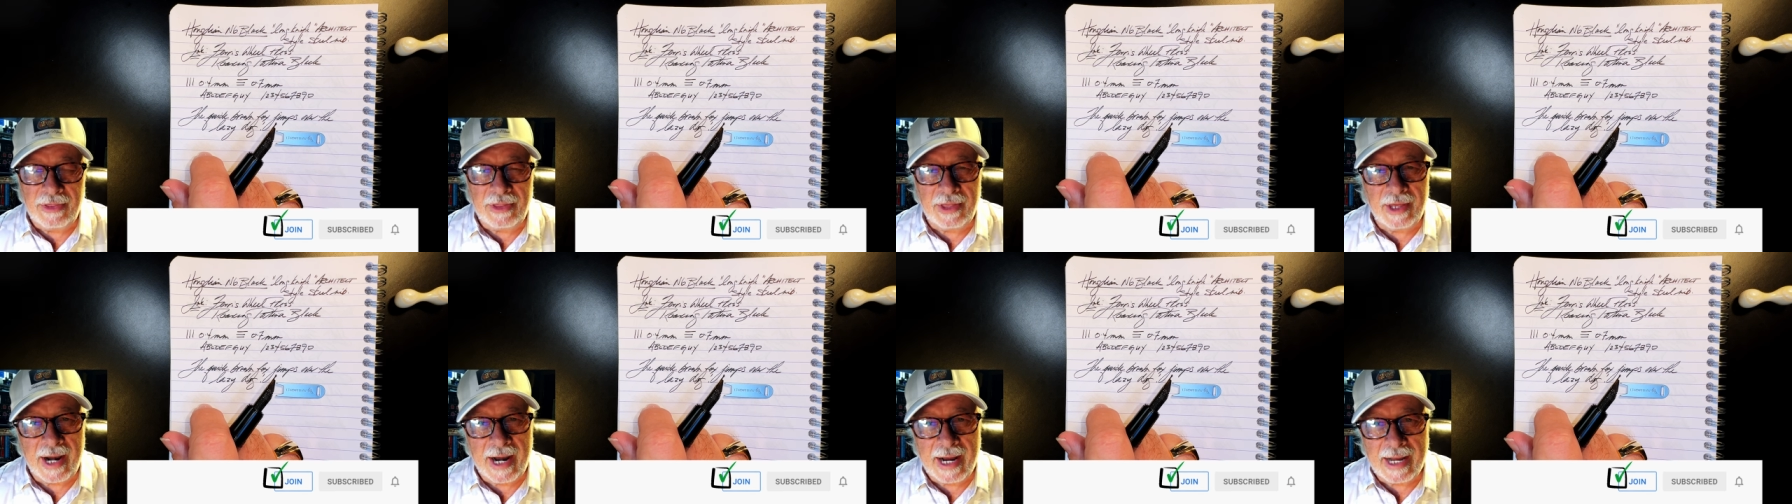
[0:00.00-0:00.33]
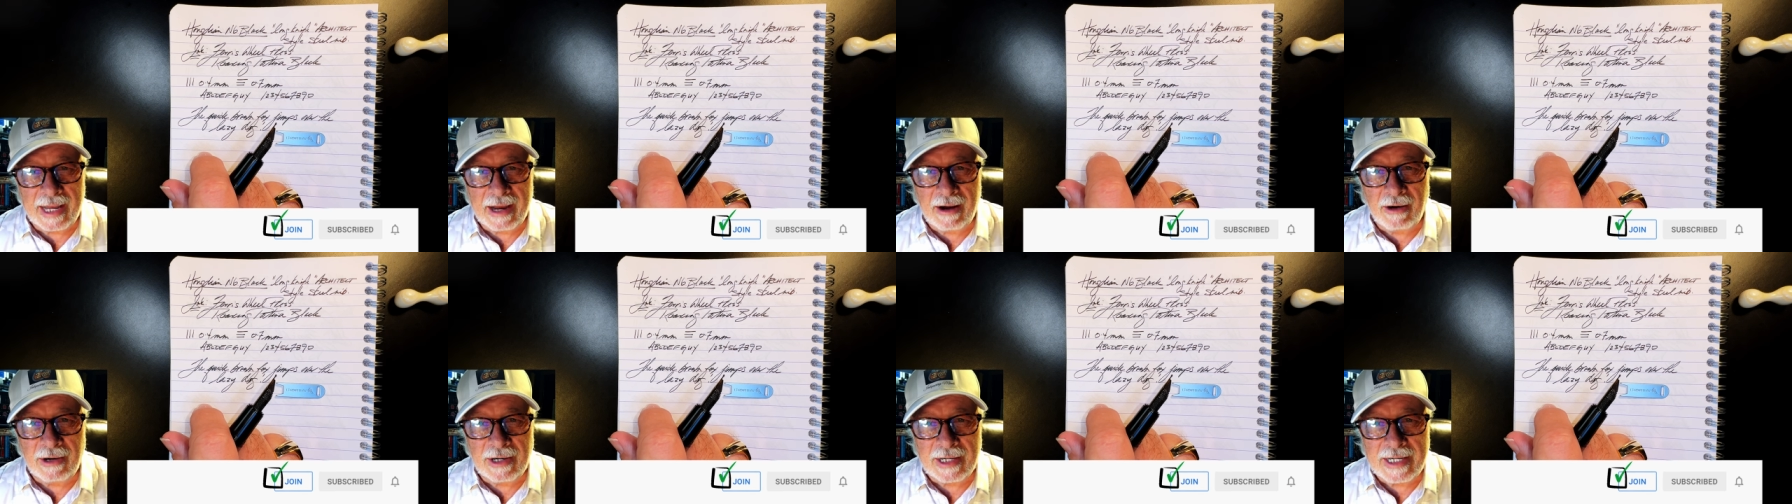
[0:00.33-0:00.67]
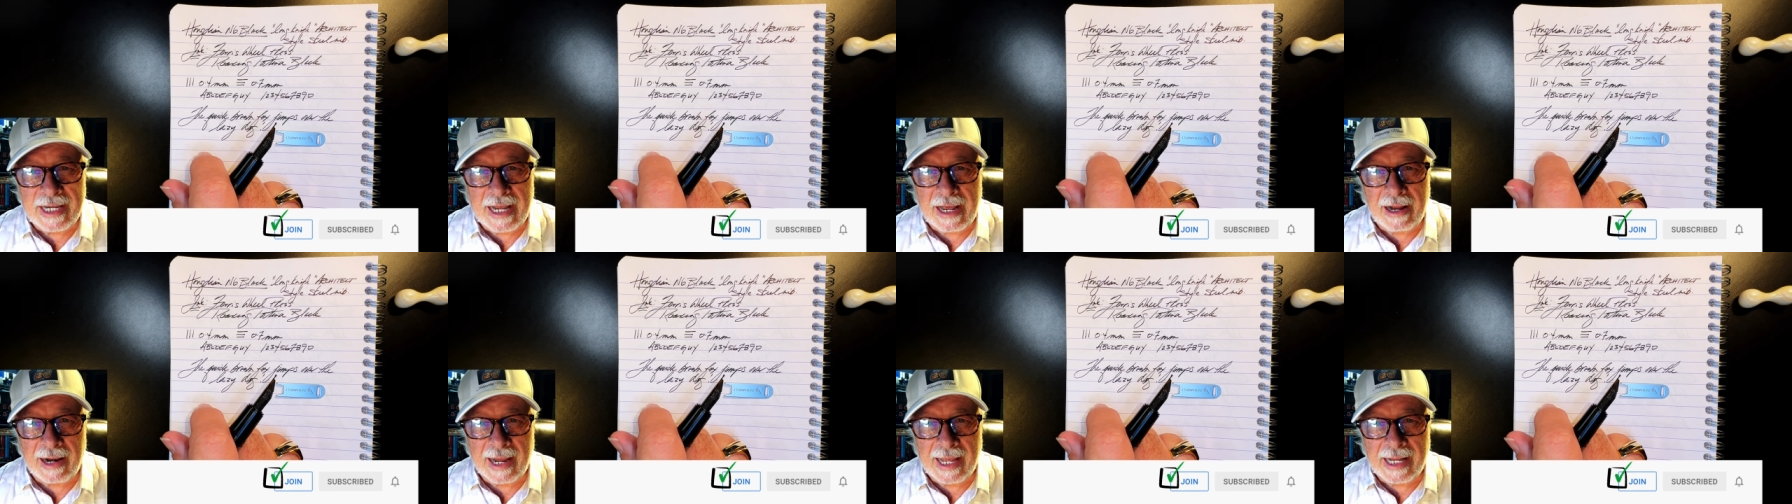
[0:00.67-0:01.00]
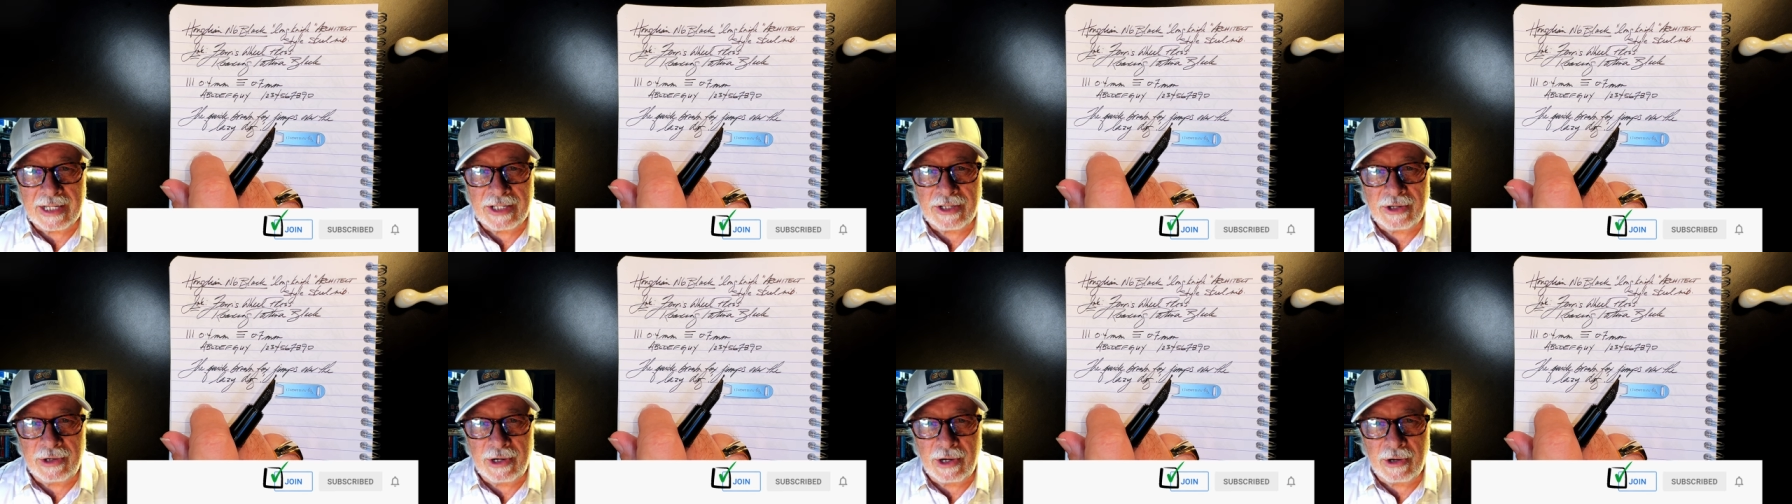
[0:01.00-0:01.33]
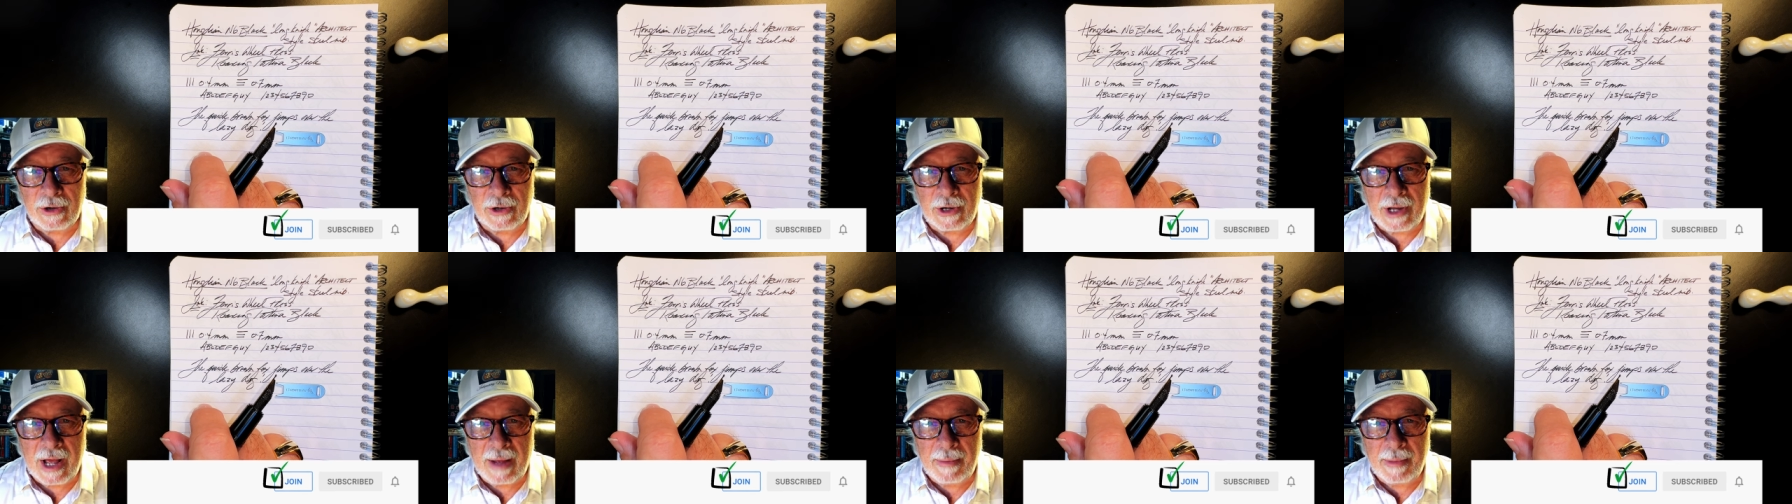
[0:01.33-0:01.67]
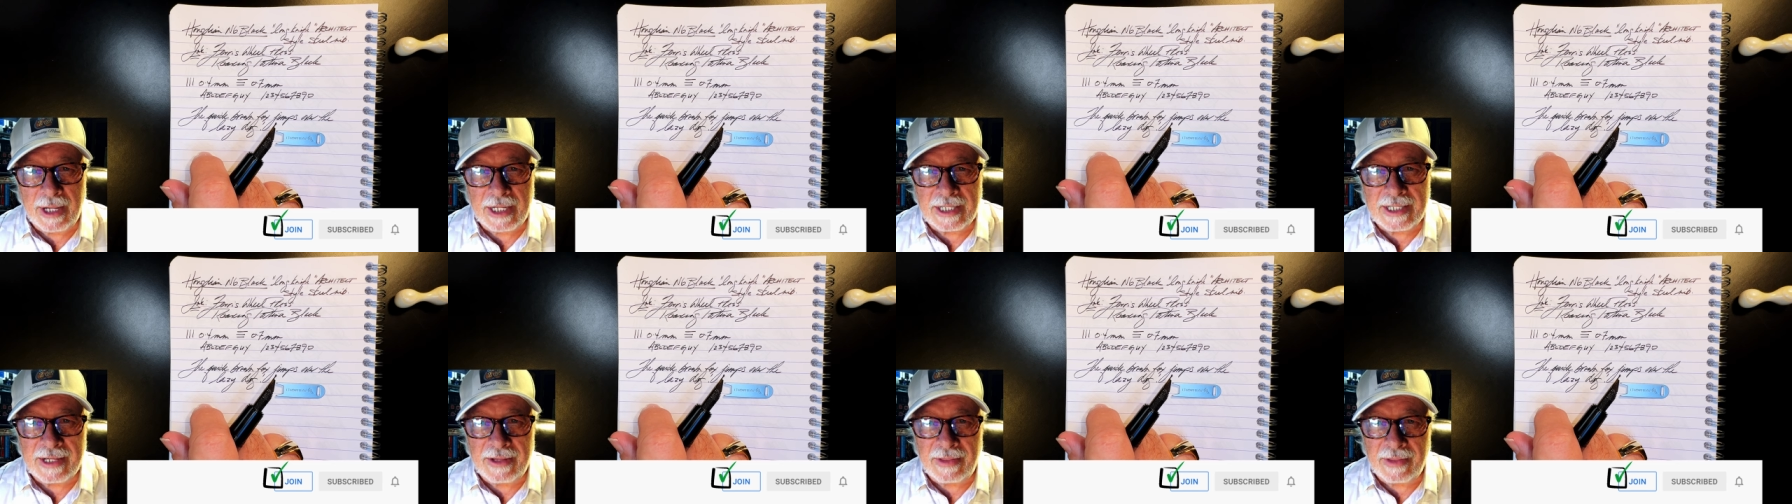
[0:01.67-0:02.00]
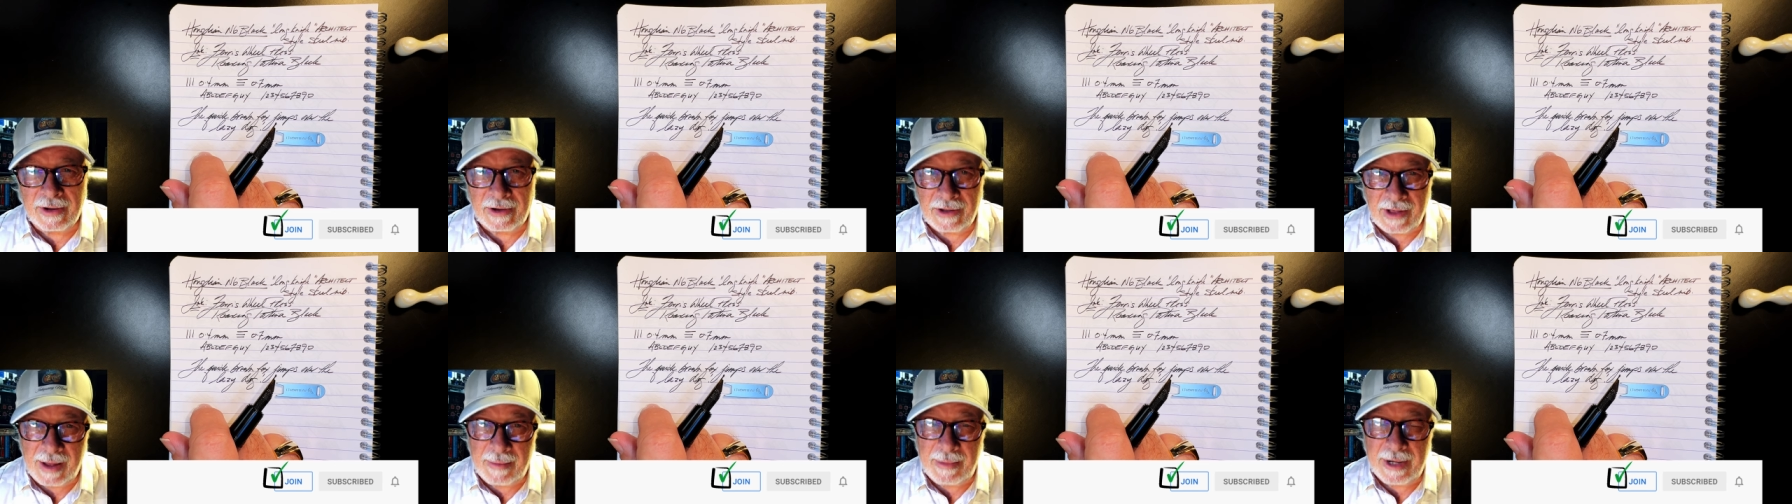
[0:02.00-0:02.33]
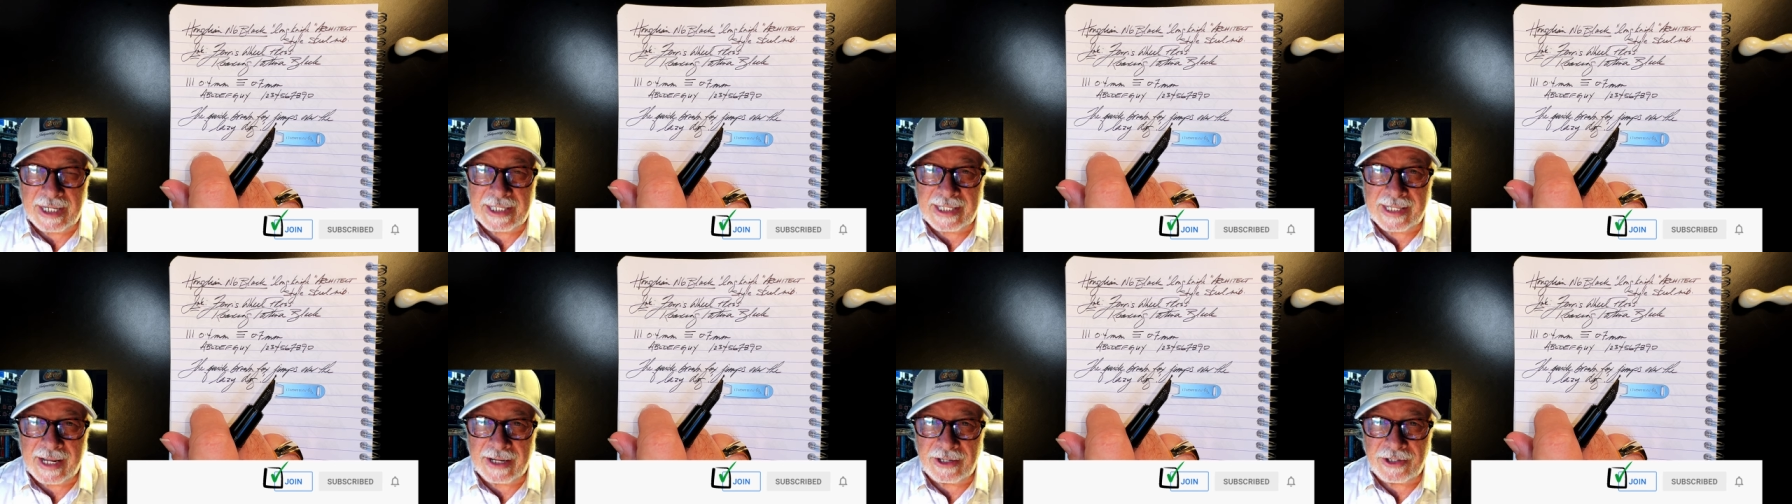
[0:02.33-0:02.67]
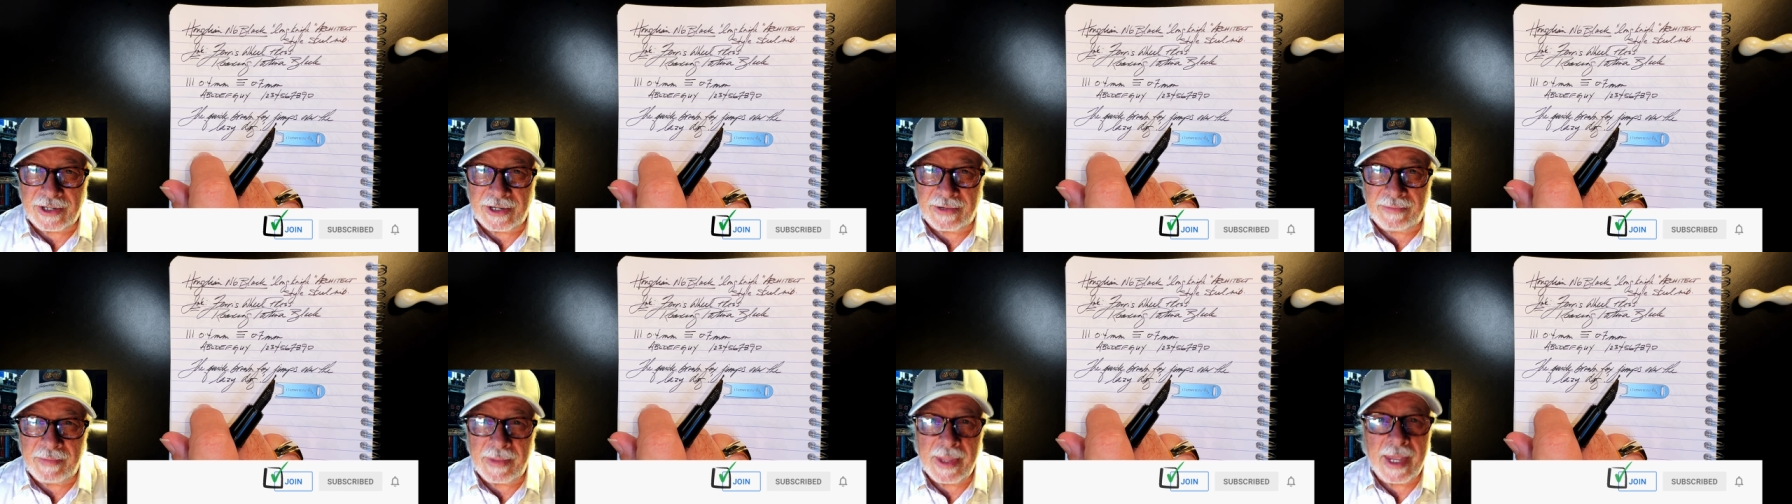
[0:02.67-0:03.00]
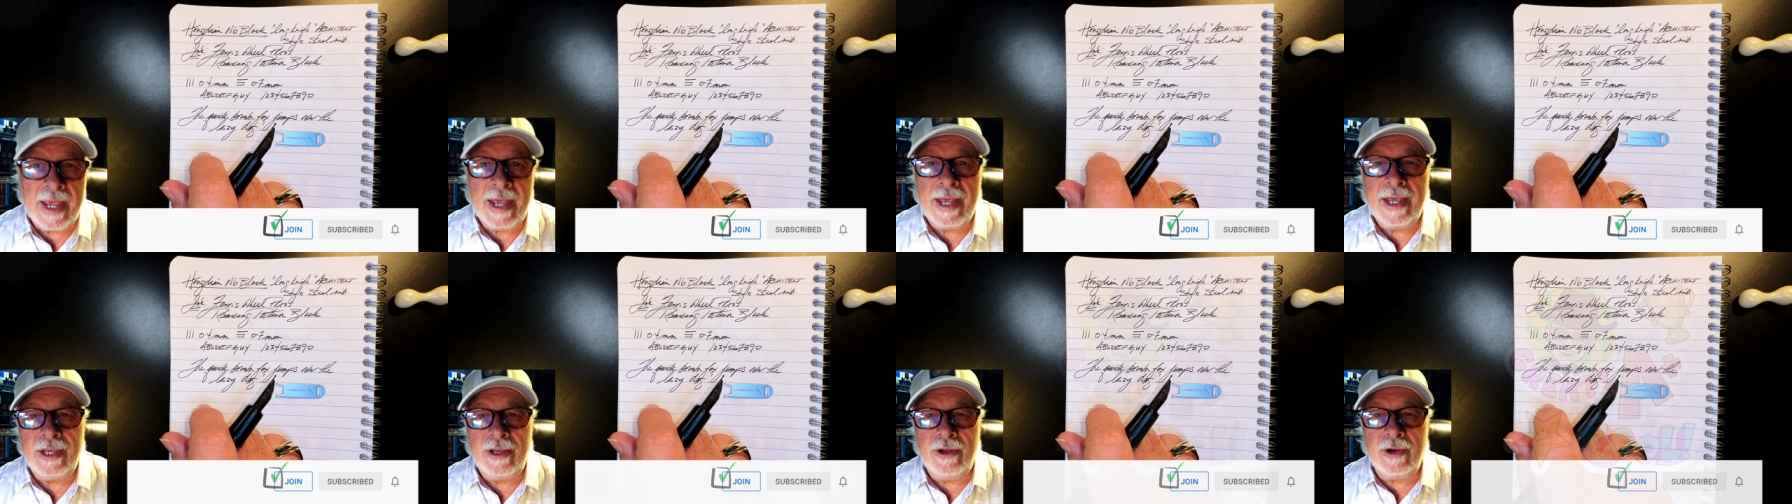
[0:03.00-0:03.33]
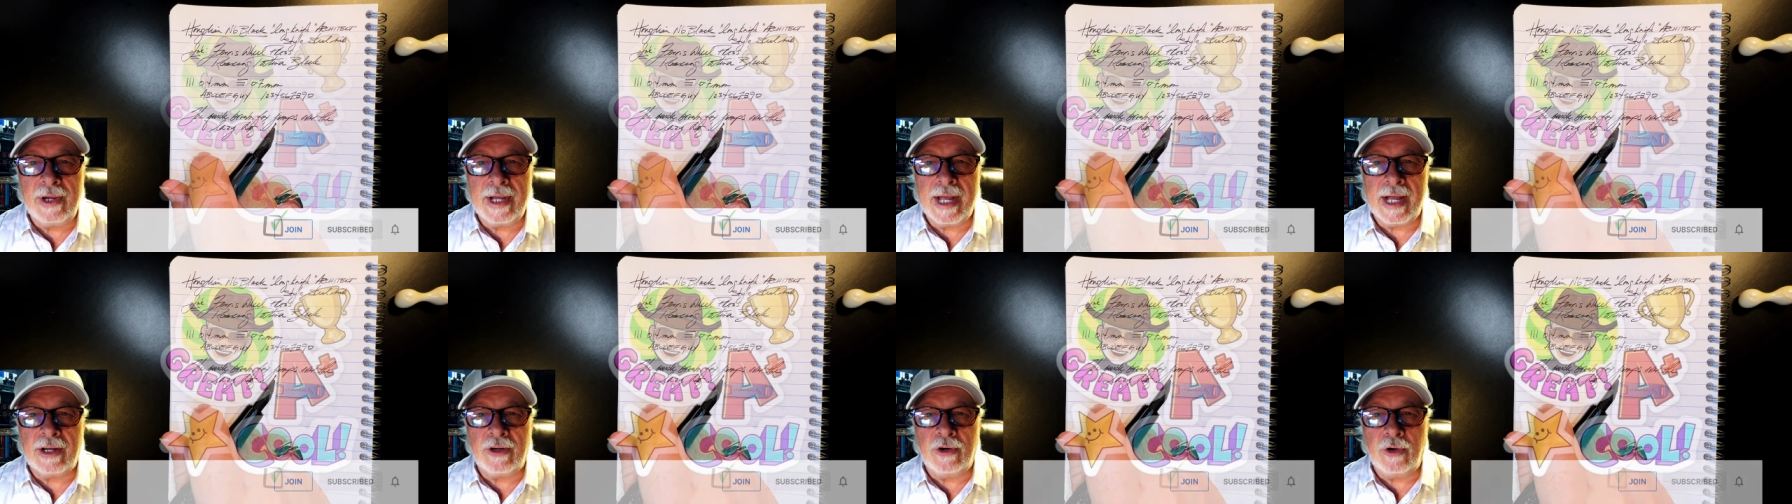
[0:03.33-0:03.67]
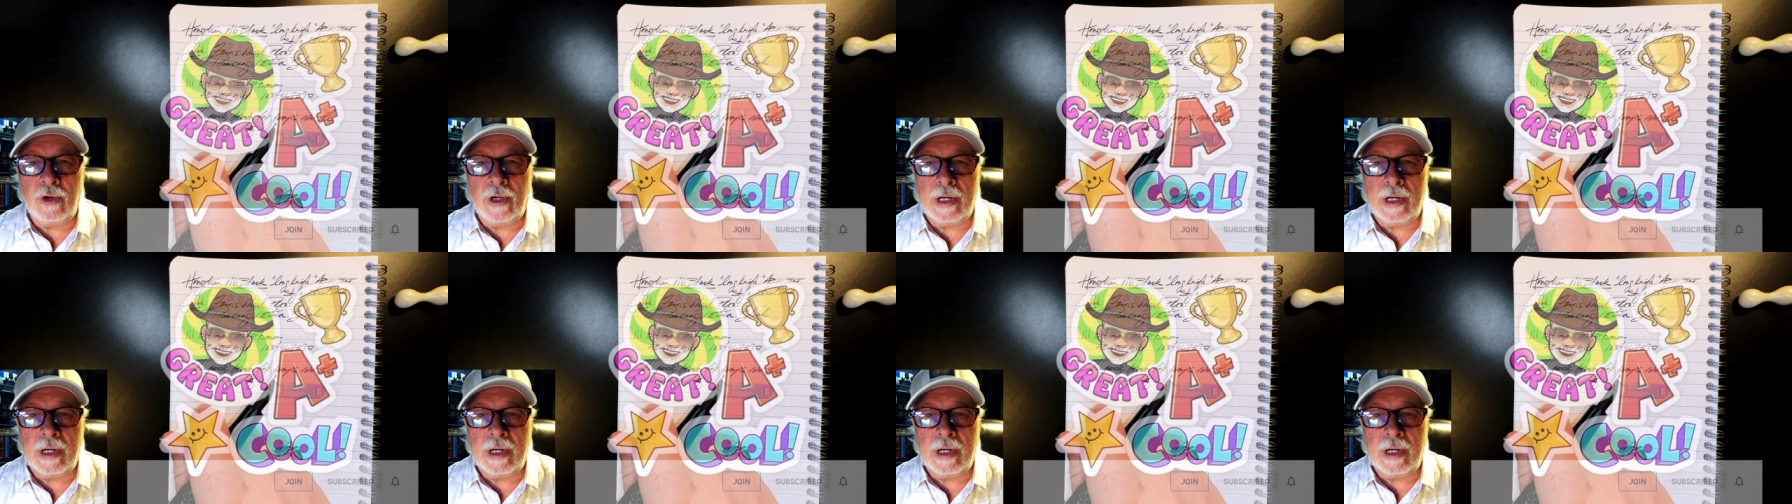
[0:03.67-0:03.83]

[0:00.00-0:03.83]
and I guarantee I'll answer your comments in the comment section. You'll get cool